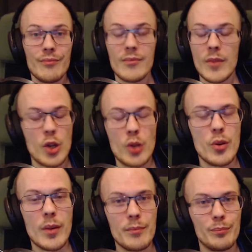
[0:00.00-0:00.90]
Don't do
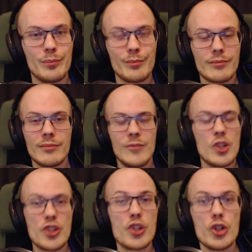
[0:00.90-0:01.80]
it.
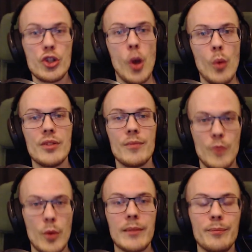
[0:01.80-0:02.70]
Just don't do
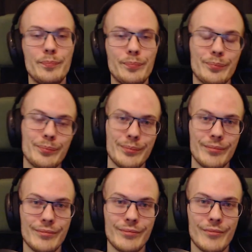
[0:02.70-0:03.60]

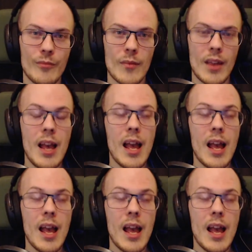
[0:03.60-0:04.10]
it.